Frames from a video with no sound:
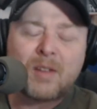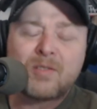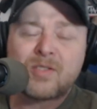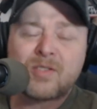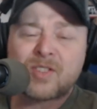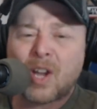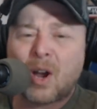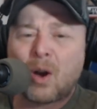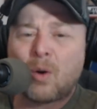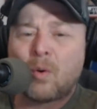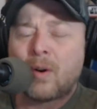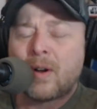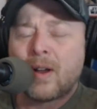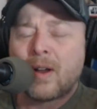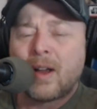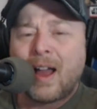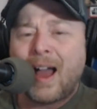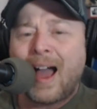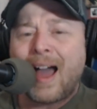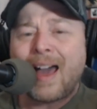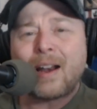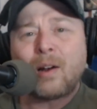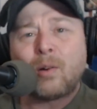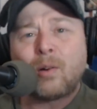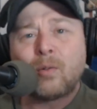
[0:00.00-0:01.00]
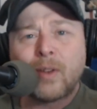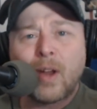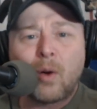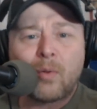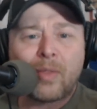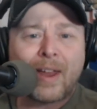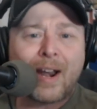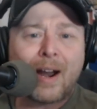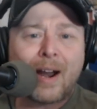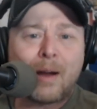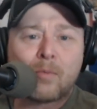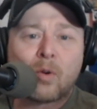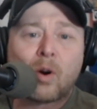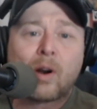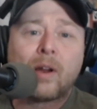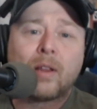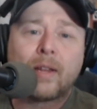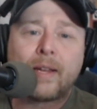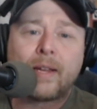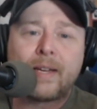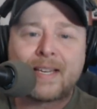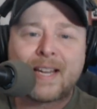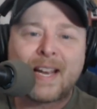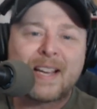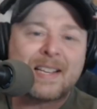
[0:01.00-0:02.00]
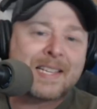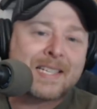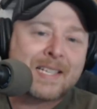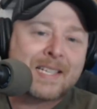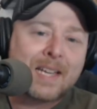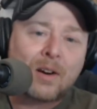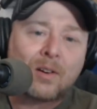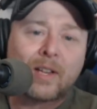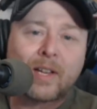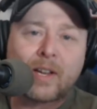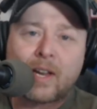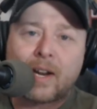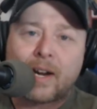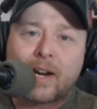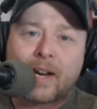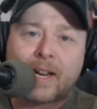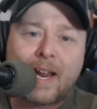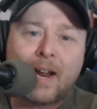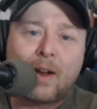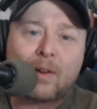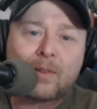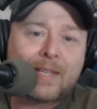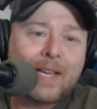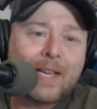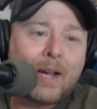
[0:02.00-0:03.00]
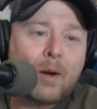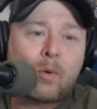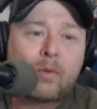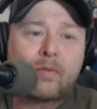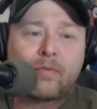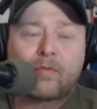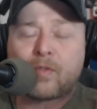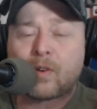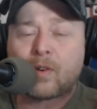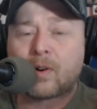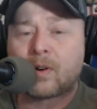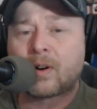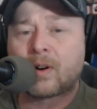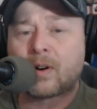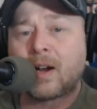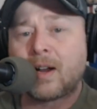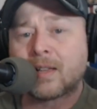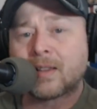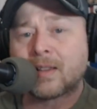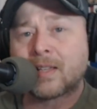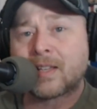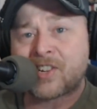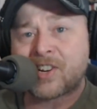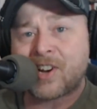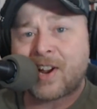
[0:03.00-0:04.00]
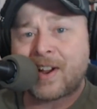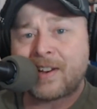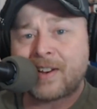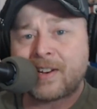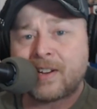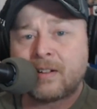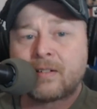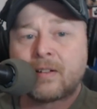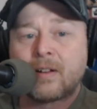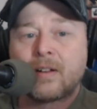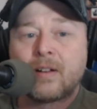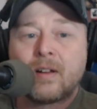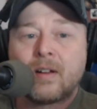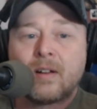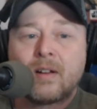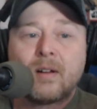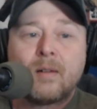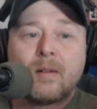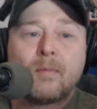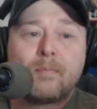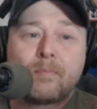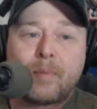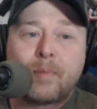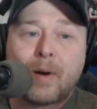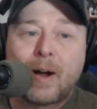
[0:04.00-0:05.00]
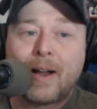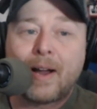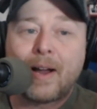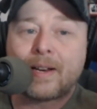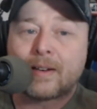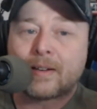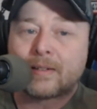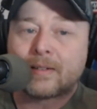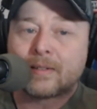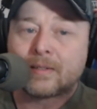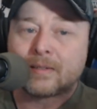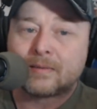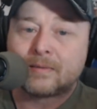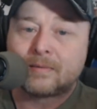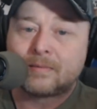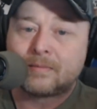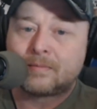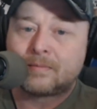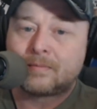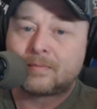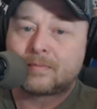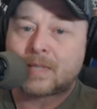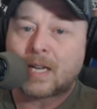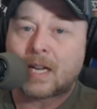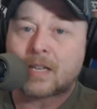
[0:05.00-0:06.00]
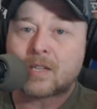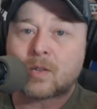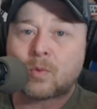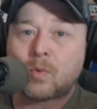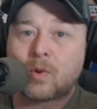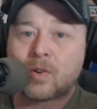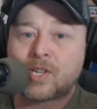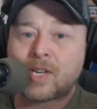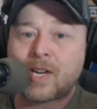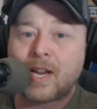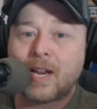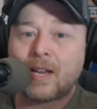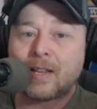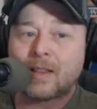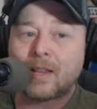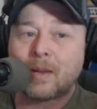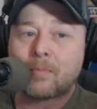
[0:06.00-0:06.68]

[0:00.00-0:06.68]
So I don't know that I'm really necessarily going to count that one for LeChina, but that's what you get,